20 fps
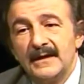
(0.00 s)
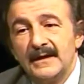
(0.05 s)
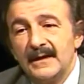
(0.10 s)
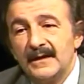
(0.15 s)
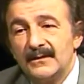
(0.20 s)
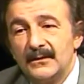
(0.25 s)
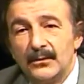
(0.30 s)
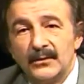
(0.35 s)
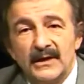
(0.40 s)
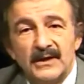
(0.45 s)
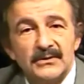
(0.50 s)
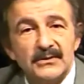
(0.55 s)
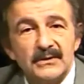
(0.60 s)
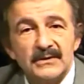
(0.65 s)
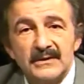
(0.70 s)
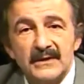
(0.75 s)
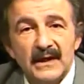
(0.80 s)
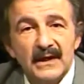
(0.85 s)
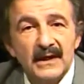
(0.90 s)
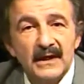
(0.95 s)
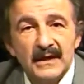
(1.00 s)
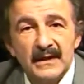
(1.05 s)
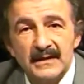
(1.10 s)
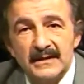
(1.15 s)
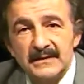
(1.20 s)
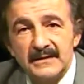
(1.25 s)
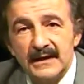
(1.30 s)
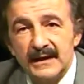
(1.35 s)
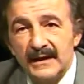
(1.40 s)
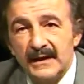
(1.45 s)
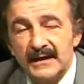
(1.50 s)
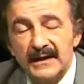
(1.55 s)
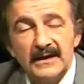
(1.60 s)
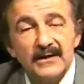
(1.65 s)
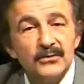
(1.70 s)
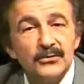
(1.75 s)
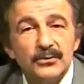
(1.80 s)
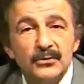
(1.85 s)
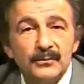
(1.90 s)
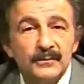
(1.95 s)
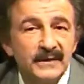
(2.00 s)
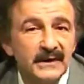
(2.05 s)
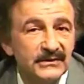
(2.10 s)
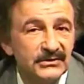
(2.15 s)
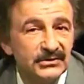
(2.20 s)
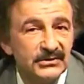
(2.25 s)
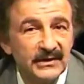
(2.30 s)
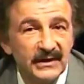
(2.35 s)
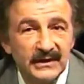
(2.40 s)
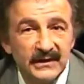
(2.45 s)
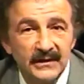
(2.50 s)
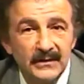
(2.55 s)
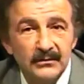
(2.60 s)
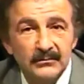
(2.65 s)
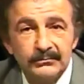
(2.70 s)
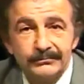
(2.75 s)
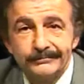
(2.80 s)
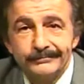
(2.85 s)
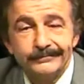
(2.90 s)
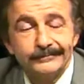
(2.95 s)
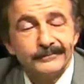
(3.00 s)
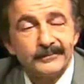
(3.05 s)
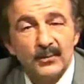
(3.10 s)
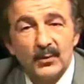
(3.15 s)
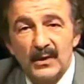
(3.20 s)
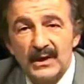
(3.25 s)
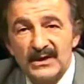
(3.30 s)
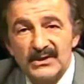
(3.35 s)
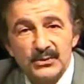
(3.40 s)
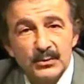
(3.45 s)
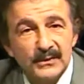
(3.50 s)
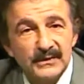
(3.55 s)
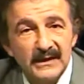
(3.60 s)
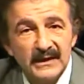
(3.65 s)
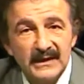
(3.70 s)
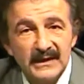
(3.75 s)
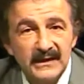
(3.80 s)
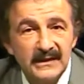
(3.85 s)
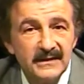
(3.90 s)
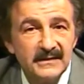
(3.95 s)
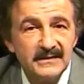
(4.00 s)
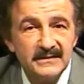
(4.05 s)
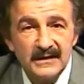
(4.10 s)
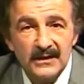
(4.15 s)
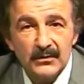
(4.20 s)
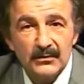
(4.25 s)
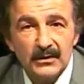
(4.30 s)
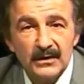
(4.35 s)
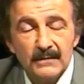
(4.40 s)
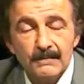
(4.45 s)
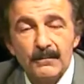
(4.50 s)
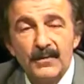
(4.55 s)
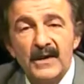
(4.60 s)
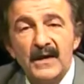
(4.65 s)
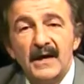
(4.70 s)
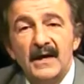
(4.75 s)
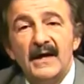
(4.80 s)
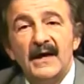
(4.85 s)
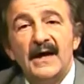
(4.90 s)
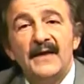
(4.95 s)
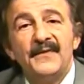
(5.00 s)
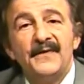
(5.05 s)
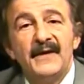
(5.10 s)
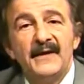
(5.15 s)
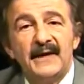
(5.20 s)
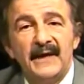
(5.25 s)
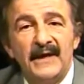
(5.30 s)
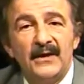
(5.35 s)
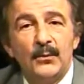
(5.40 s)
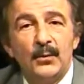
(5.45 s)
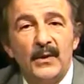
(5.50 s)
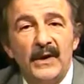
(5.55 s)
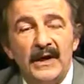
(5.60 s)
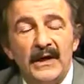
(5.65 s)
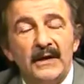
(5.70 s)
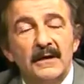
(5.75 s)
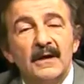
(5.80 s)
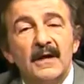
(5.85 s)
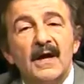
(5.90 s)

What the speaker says: don't exercise, they eat too much, they don't watch what they eat, etc., and they gain weight.